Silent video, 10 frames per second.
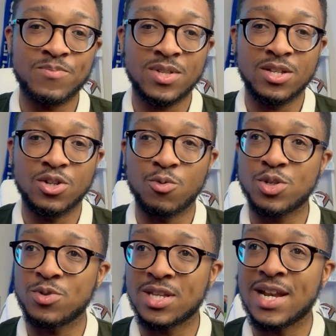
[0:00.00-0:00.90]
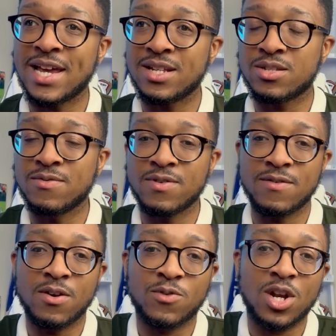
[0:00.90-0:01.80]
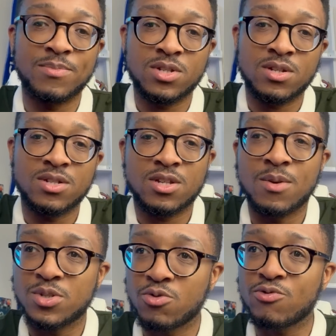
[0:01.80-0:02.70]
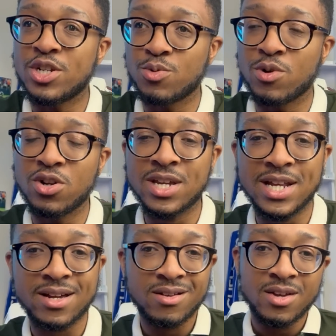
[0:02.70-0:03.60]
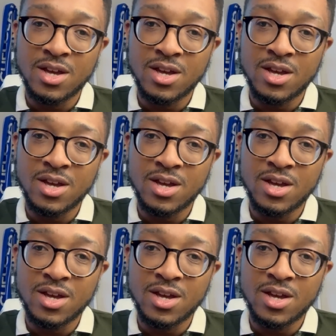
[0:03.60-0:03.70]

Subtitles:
Which was the latest of clubs in terms of the region we're looking at.